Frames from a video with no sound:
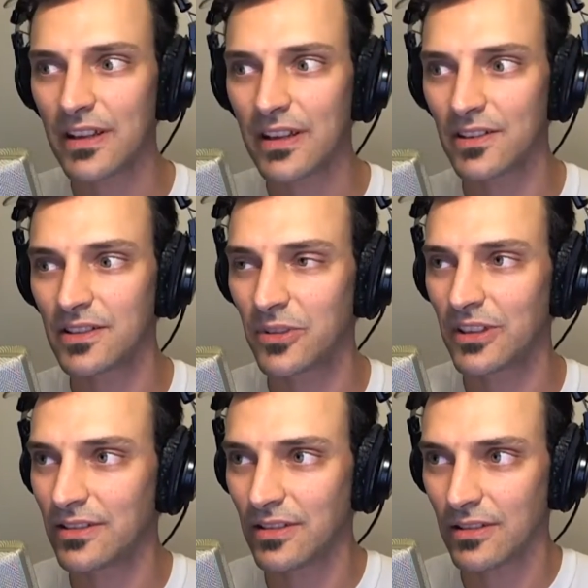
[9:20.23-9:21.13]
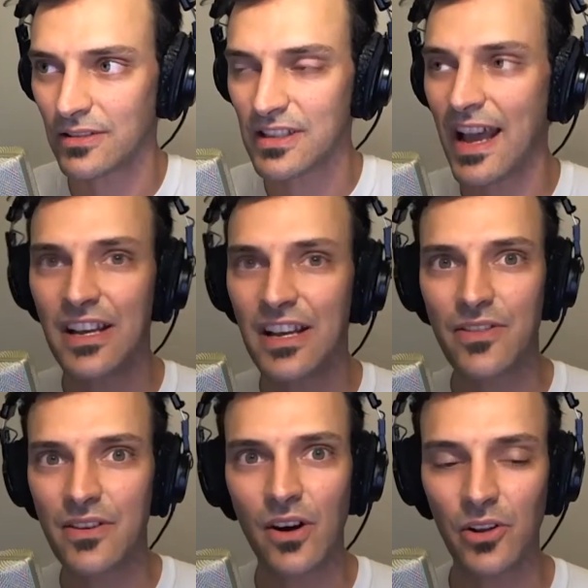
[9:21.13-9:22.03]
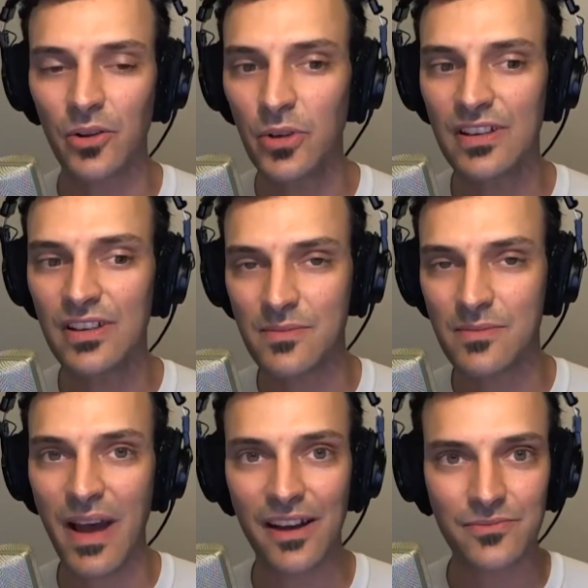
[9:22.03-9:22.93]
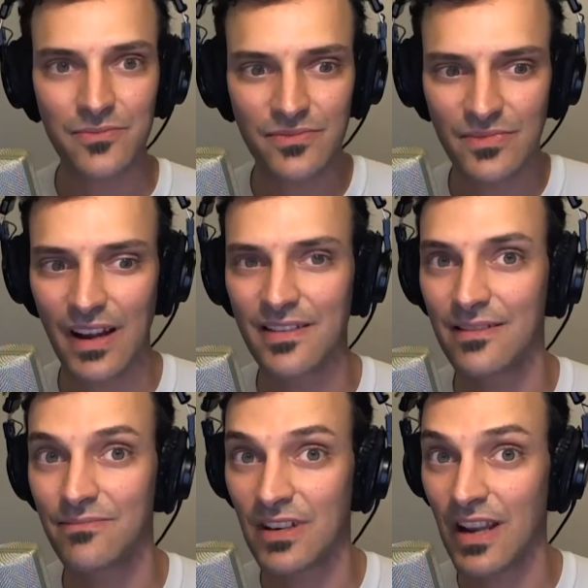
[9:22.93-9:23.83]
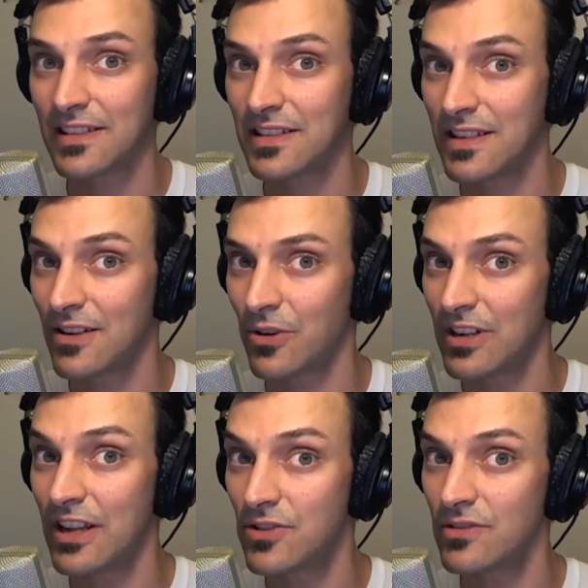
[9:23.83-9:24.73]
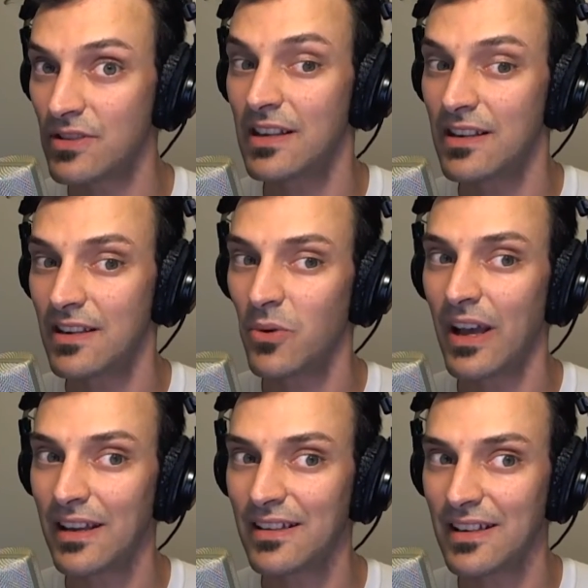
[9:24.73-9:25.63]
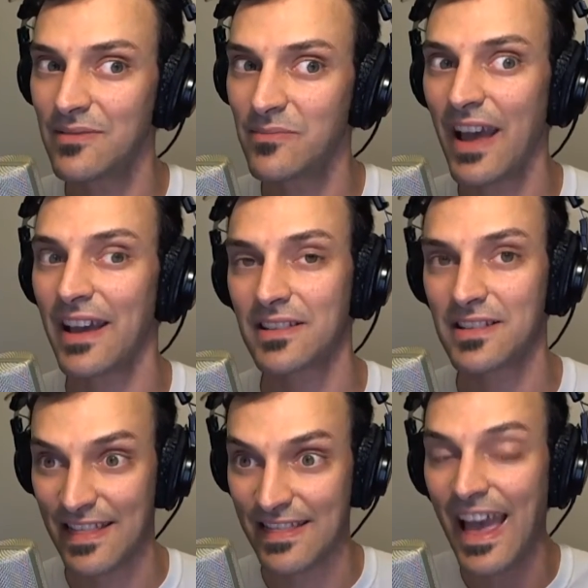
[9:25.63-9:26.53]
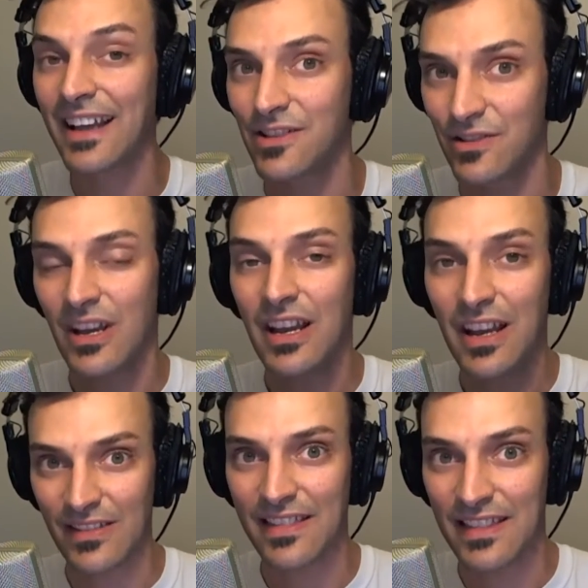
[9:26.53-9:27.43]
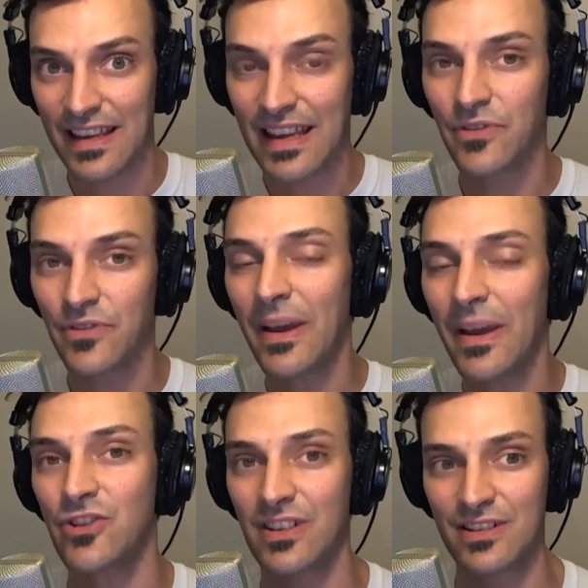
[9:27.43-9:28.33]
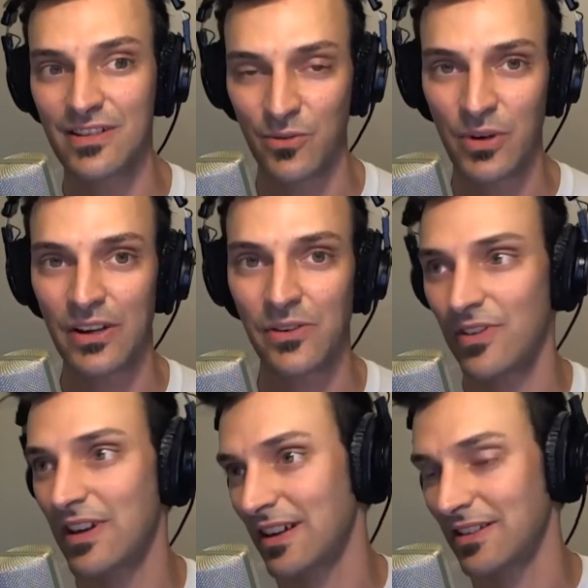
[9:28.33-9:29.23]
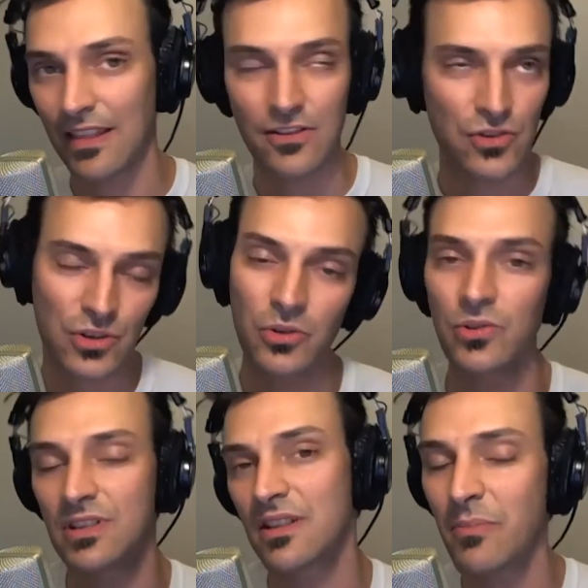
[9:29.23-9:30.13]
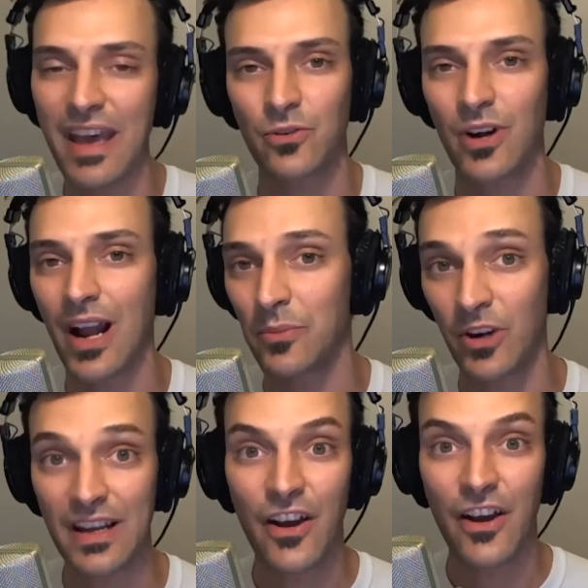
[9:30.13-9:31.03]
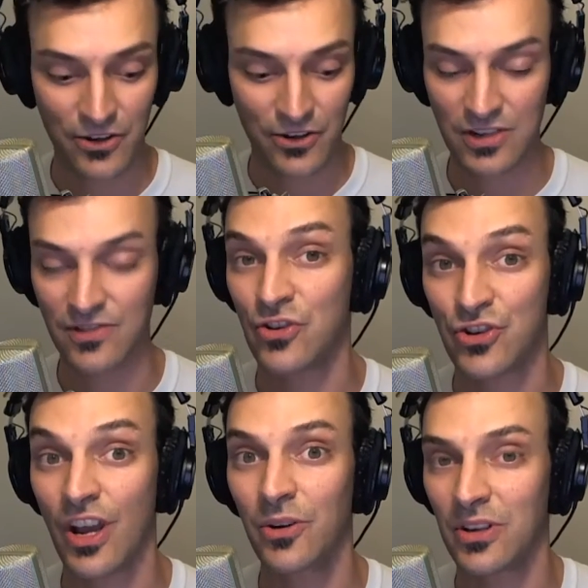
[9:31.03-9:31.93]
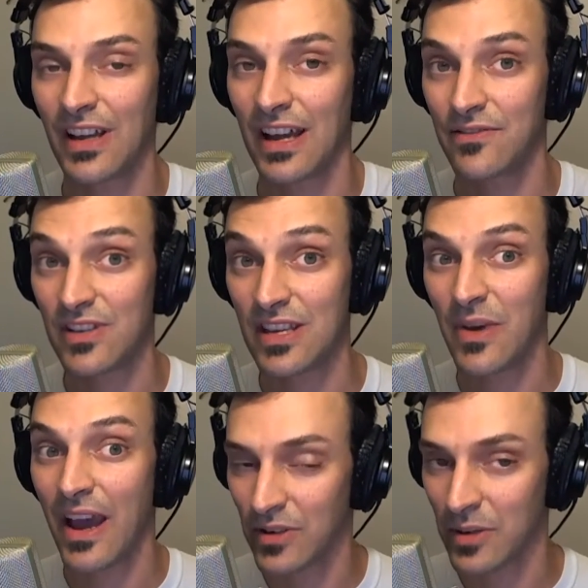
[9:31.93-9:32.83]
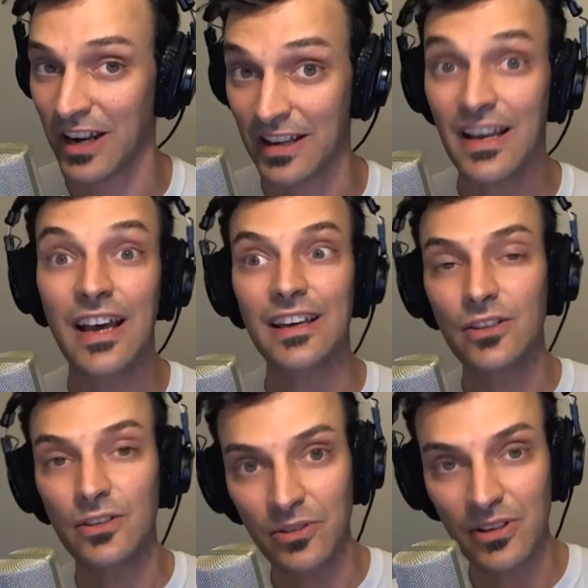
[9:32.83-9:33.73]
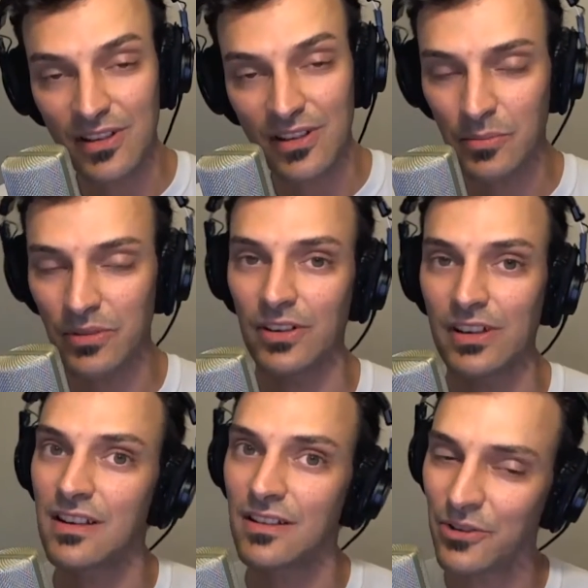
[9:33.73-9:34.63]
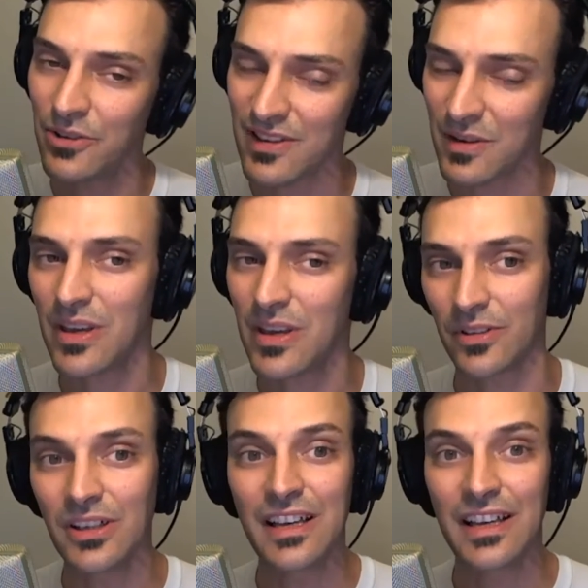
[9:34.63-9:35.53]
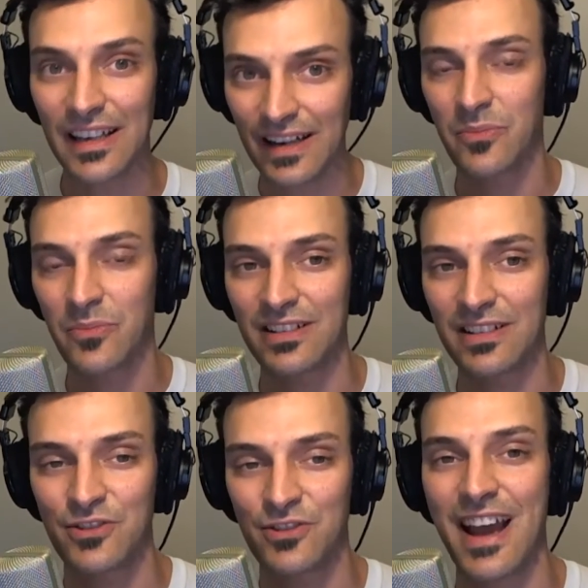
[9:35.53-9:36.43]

but when it ultimately turns out the whole movie is about i think nazi credentials hidden away in banks and that's the that the information is the real thing and that the jewels in the bank robbery are just the show to kind of keep everybody including the police including the people and everybody